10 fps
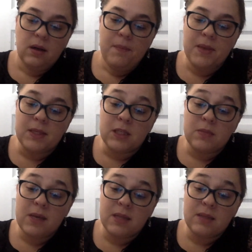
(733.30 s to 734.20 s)
Mrs.
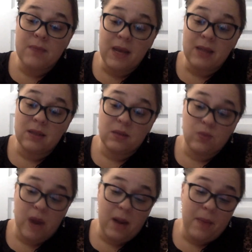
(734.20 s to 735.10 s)
Smith makes us
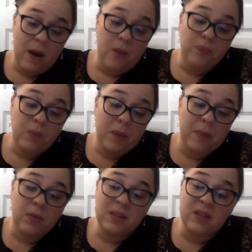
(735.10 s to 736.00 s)
write about
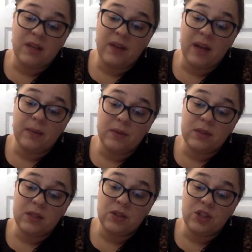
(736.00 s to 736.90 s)
people instead of animals,
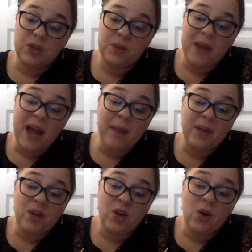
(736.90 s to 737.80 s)
and she would be happy
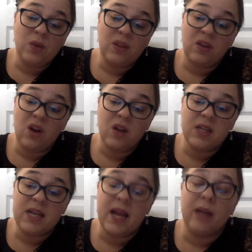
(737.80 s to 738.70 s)
to know that there aren't
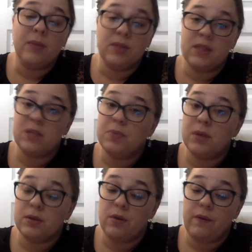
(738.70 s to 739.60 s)
any animals in this book
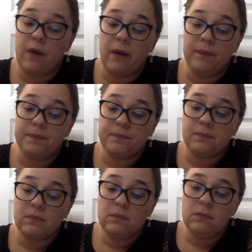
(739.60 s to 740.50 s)
so far.
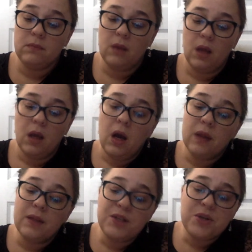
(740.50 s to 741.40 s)

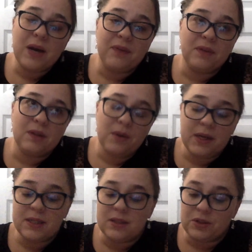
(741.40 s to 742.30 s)
Unless you count the
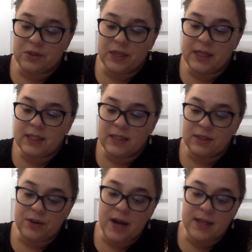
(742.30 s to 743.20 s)
locusts and the crickets and the
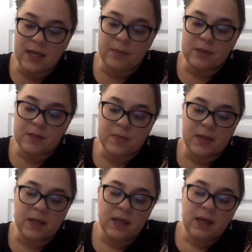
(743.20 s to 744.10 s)
grasshoppers,
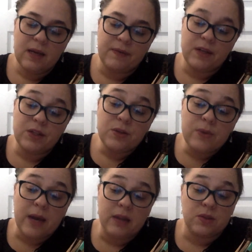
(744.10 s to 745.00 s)
but if I do
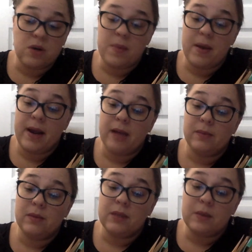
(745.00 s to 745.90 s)
write a story about
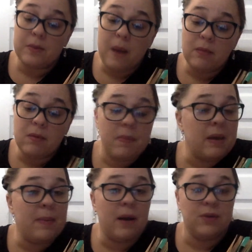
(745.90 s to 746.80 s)
animals, it will probably be
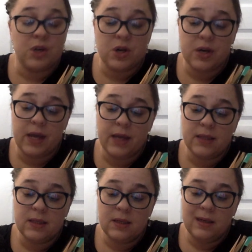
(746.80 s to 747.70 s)
about
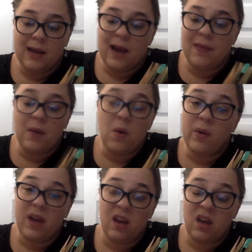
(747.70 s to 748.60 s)
turkeys, and they won't
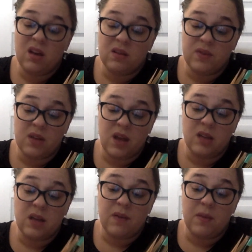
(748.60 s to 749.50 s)
get killed for
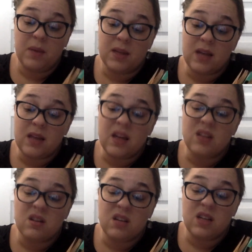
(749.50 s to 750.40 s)
Thanksgiving because I think
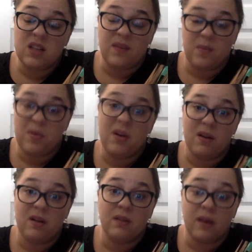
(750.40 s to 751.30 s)
turkeys have a pretty
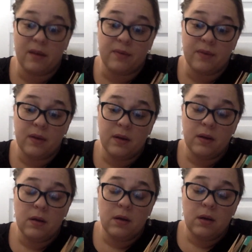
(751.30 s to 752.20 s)
hard life.
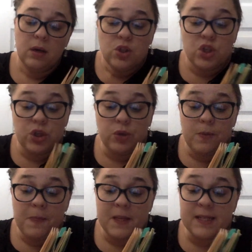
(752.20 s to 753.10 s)

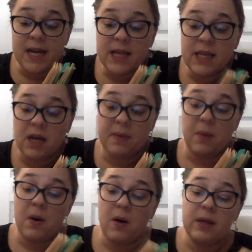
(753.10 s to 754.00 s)
2, the second thing on my
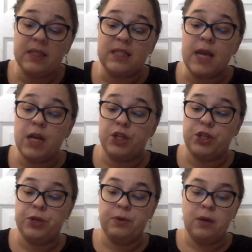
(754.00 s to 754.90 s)
wall is a tennis
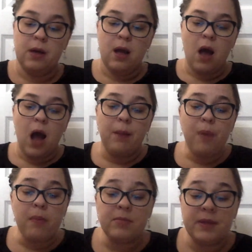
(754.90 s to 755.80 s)
shoe. I'm
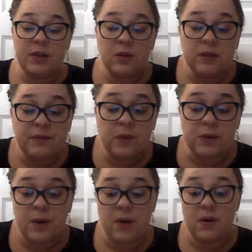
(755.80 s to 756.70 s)
probably the only 4th
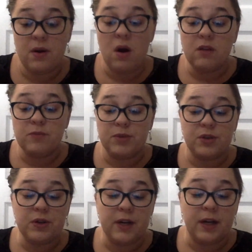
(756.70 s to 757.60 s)
grader in all of
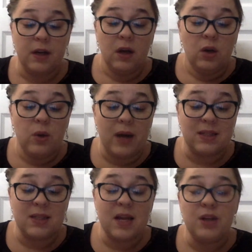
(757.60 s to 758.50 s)
Missouri who has a
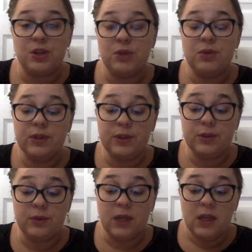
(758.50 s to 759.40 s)
tennis shoe
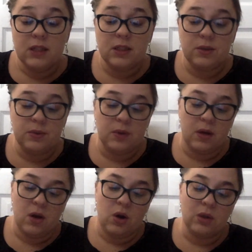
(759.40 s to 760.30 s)
glued to
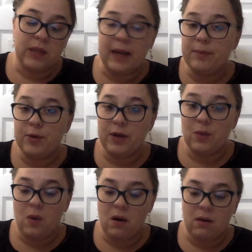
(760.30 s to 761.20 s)
her lime green
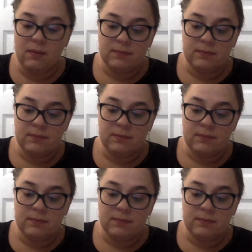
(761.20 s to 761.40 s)
wall.